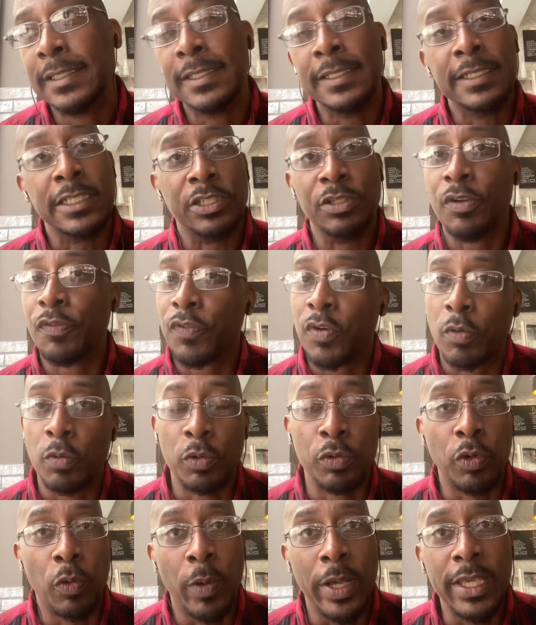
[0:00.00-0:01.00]
you're for a
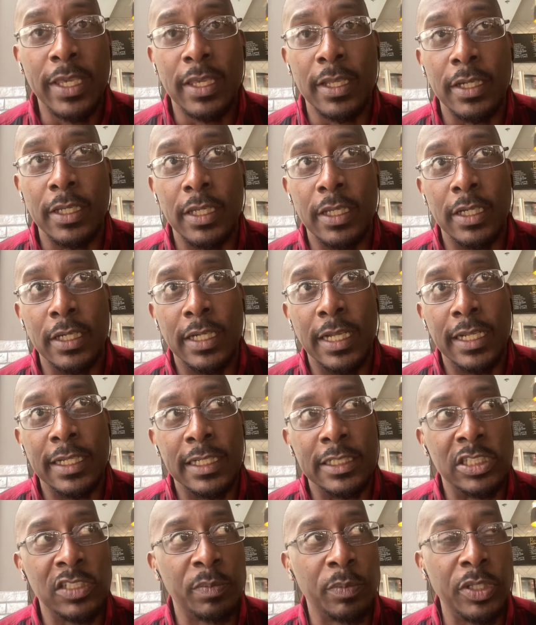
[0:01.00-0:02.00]
rude awakening. And I
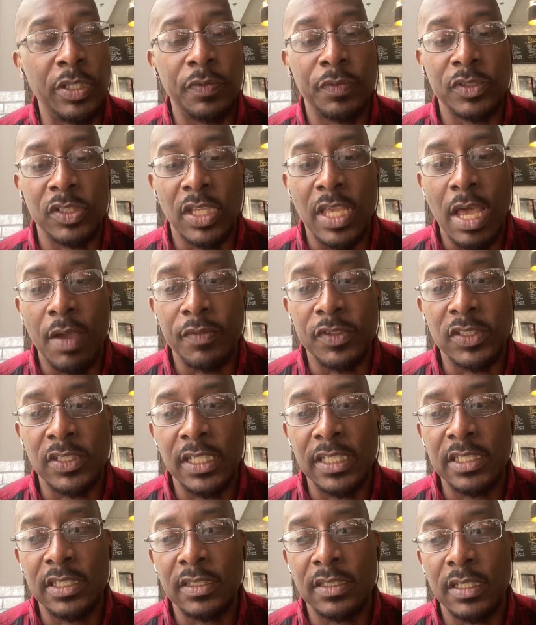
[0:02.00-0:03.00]
just believe it was a
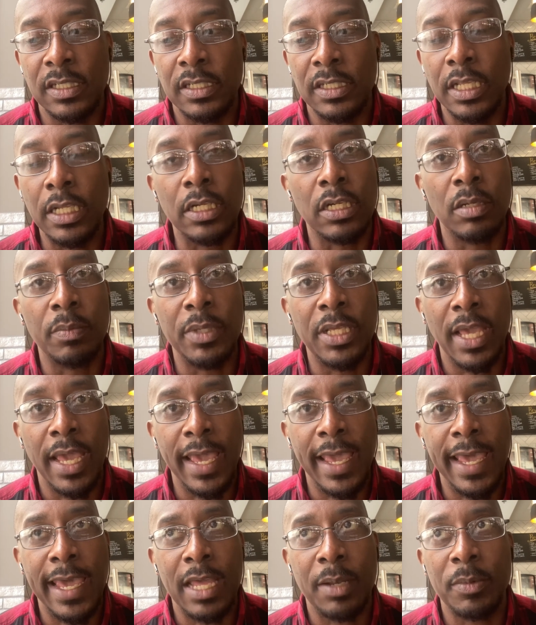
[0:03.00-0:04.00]
conversation that needed to be
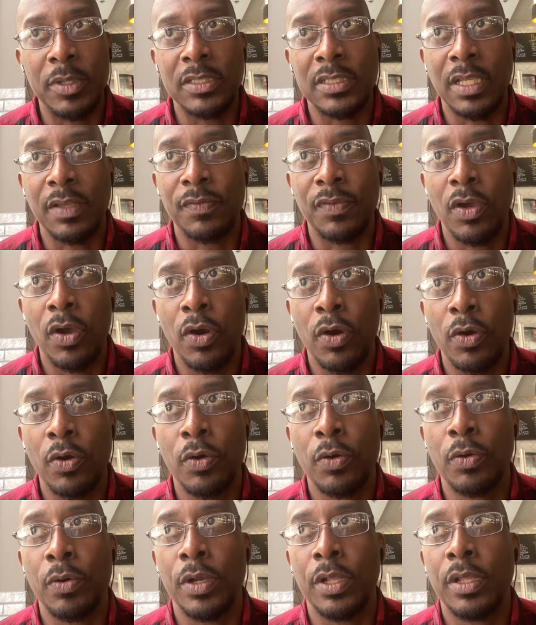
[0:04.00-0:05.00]
had because I've
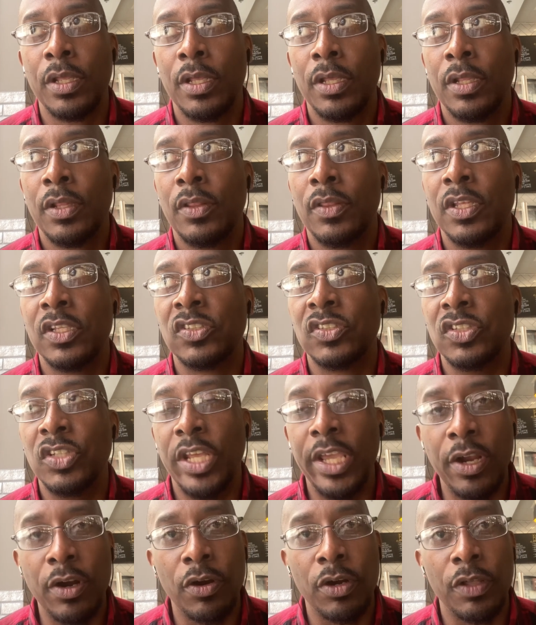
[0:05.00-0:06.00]
heard this
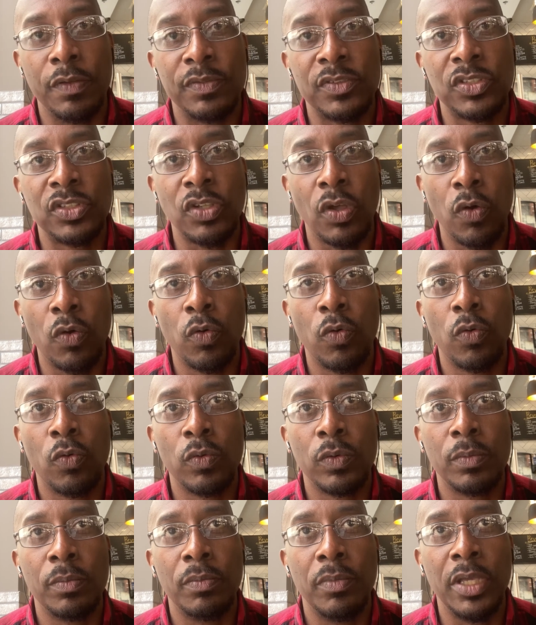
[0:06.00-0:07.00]
narrative so
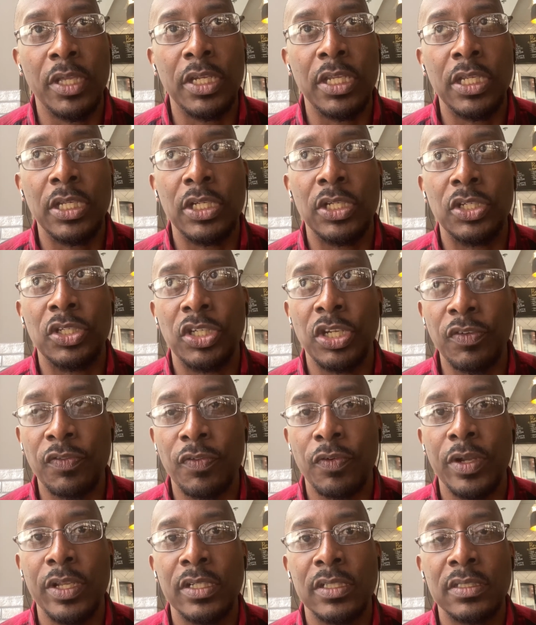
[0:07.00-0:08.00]
many
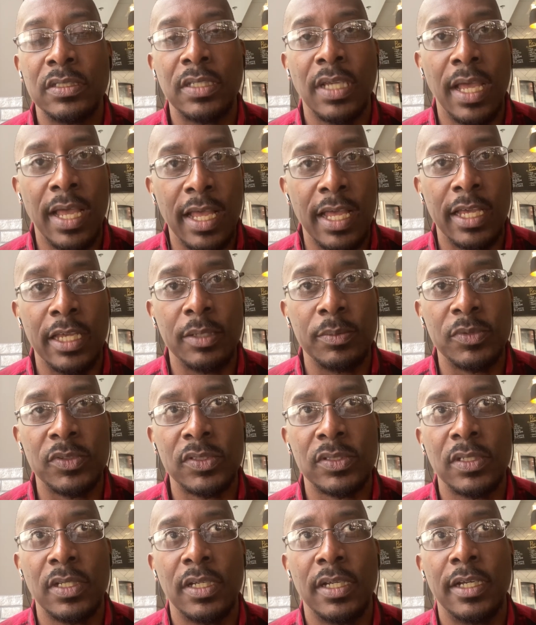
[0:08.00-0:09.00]
different times.
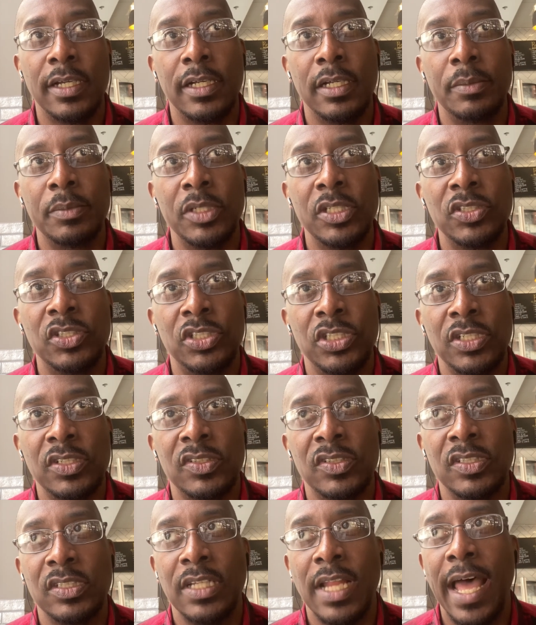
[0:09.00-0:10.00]
Um, it's
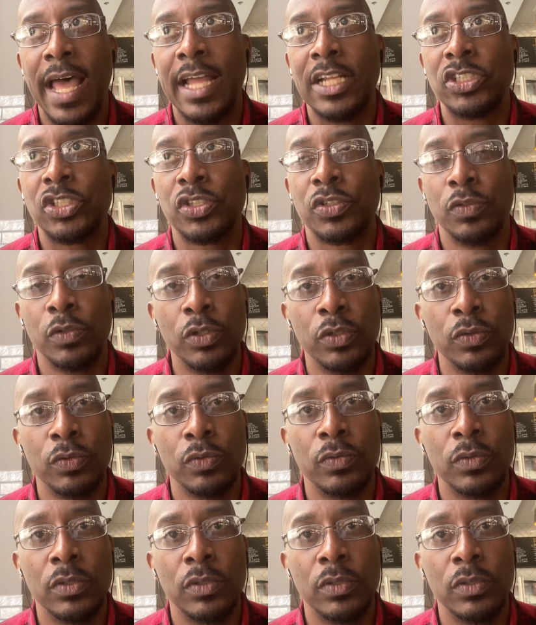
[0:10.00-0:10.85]
just not true